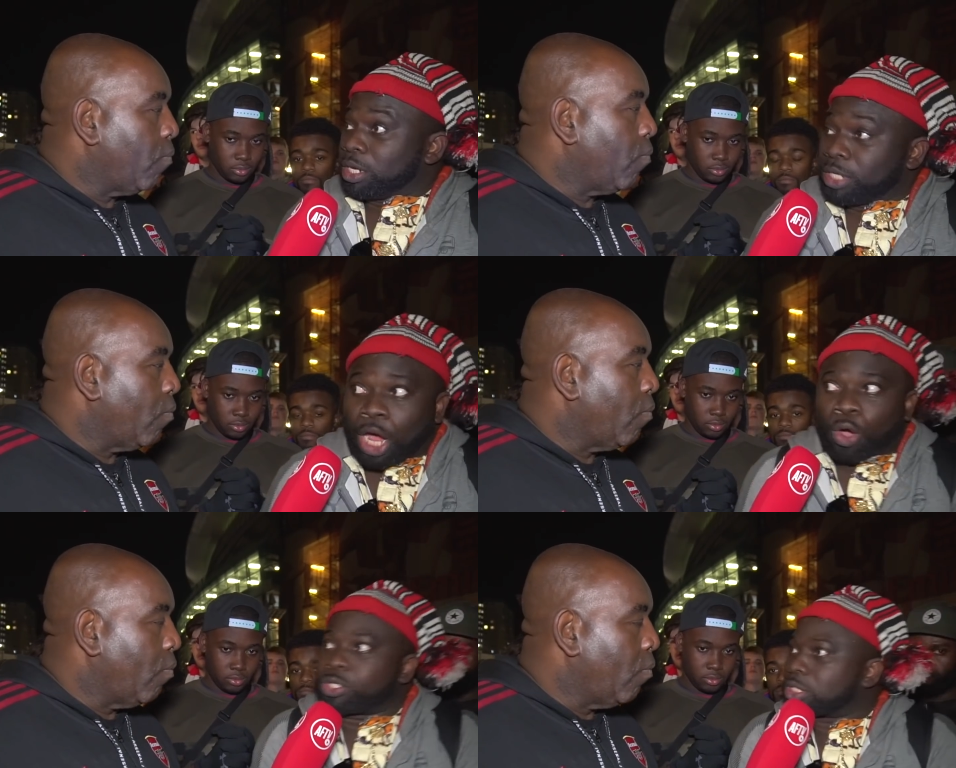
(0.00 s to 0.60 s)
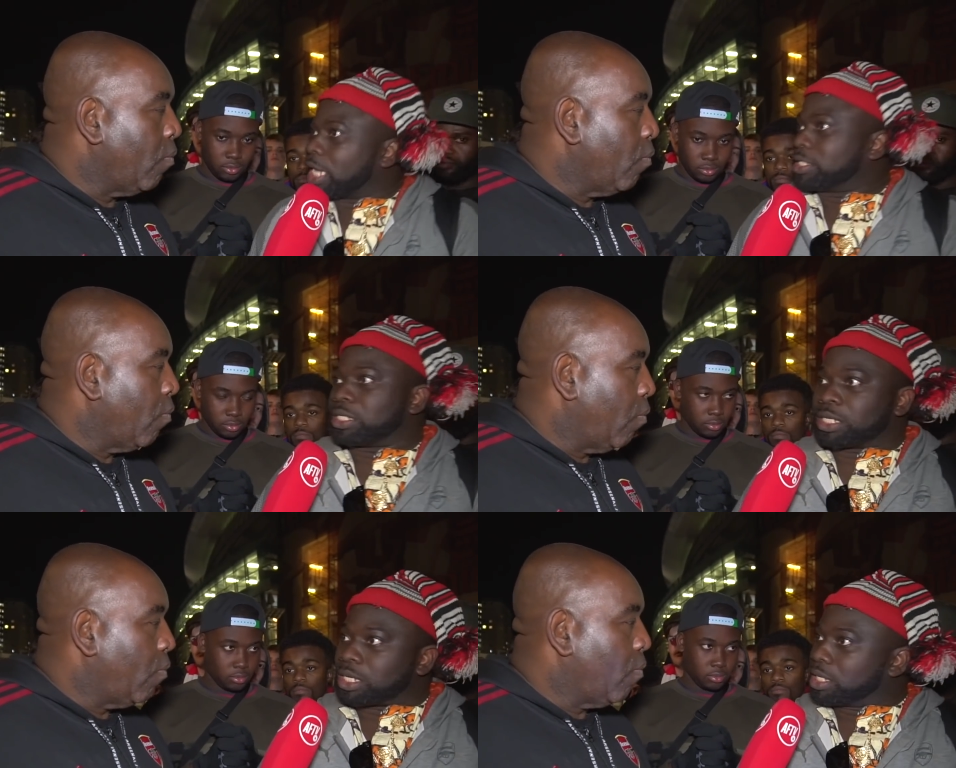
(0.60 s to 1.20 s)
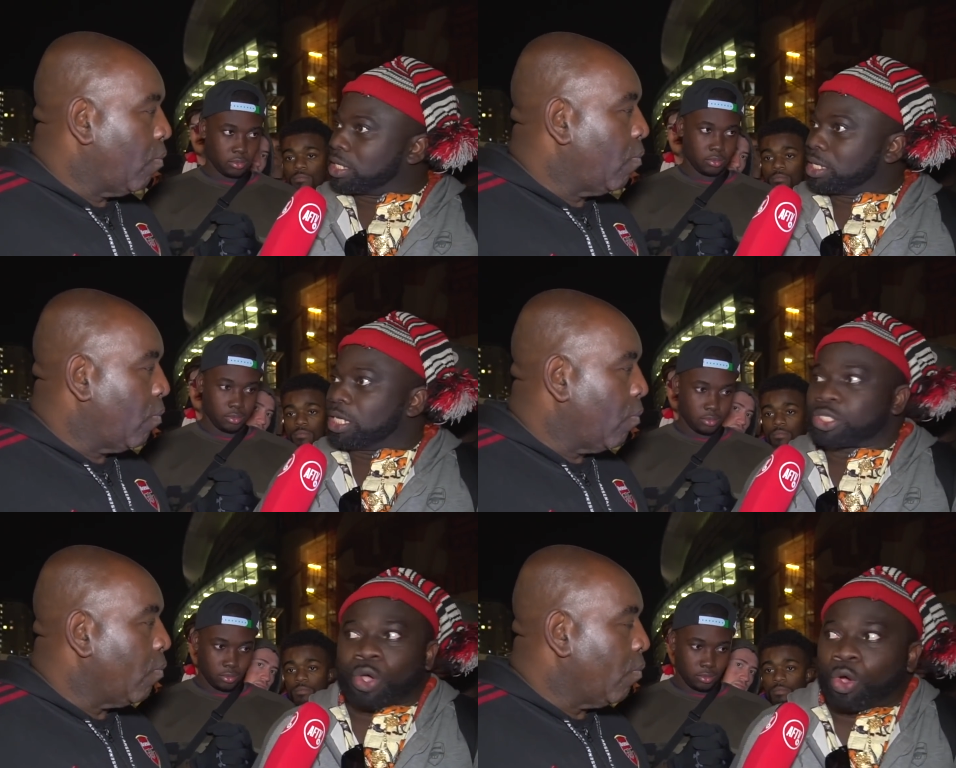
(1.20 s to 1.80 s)
Speaker 1: They are all static.
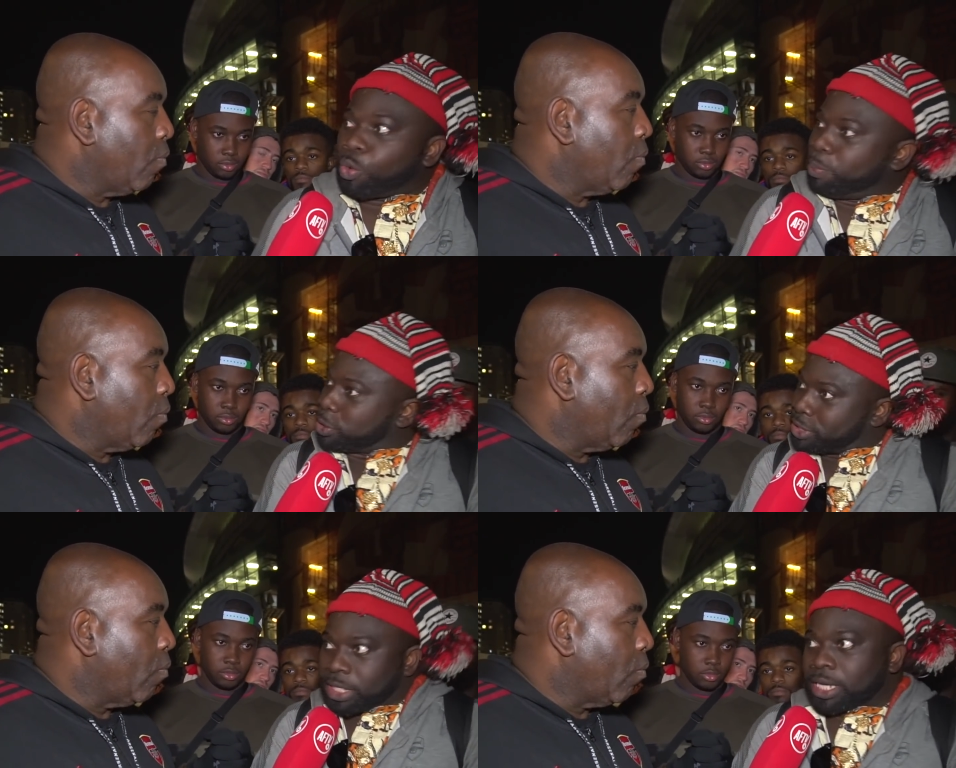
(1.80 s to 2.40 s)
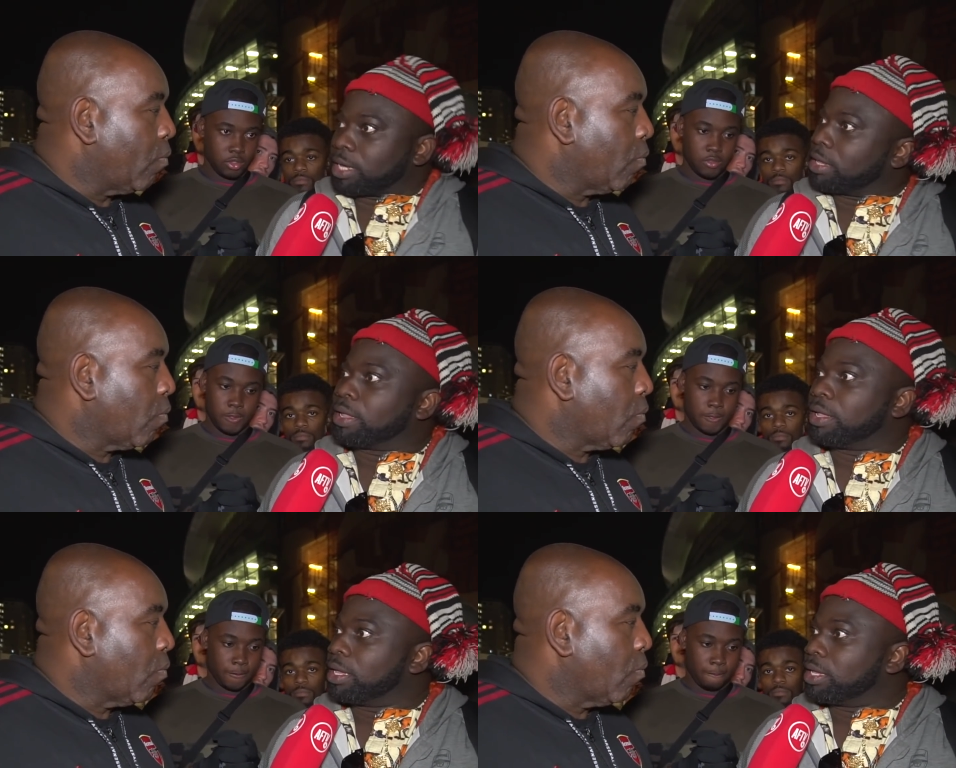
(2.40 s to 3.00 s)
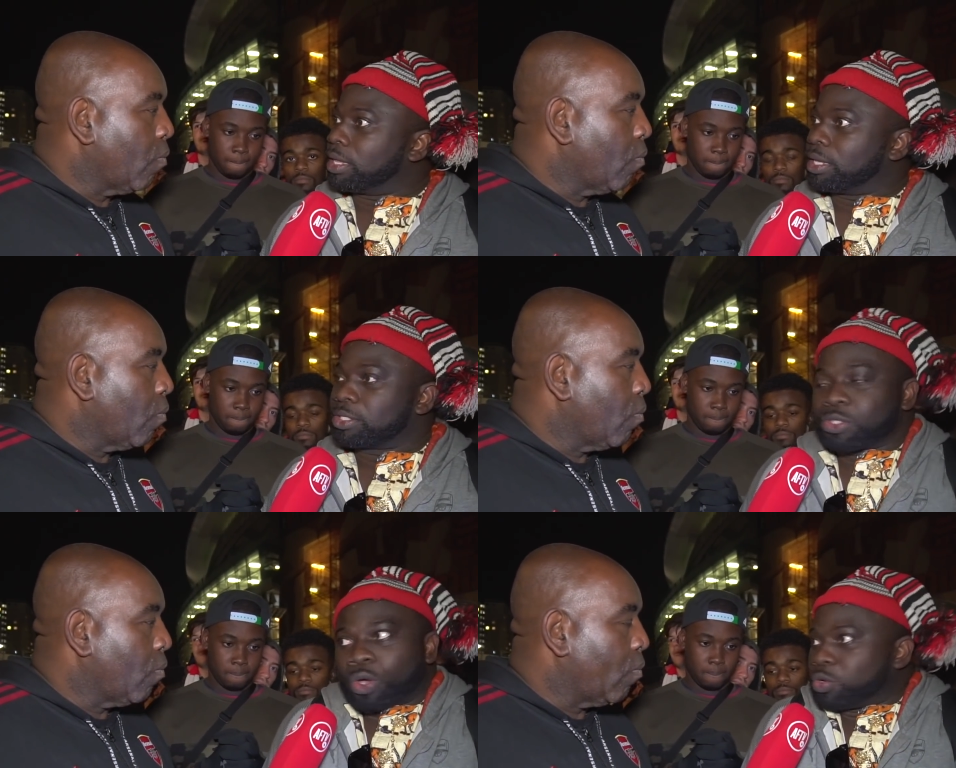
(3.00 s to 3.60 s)
It's all robotic. It's not